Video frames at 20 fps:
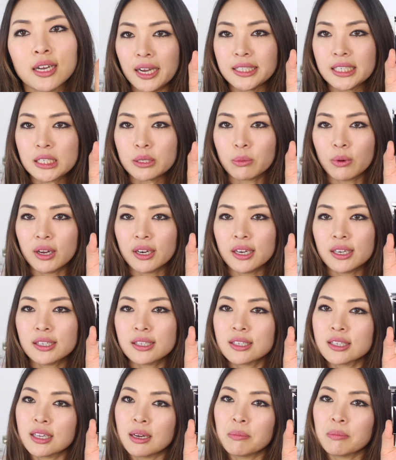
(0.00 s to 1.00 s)
I just
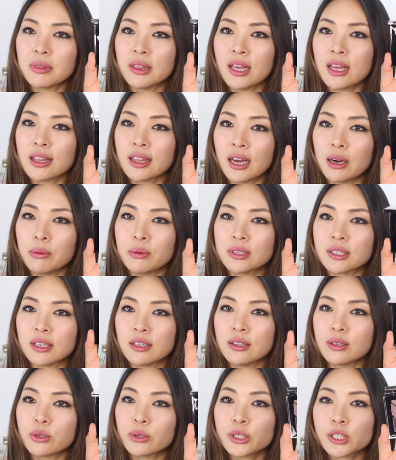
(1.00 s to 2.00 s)
wanted something that was
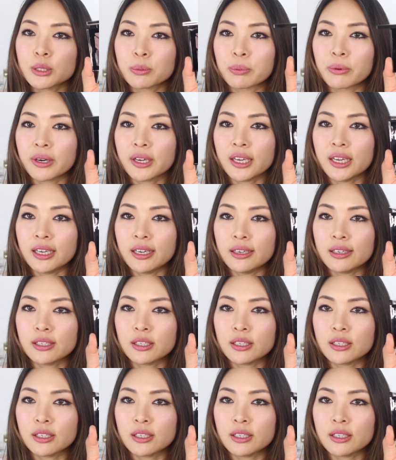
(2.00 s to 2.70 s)
a little springy,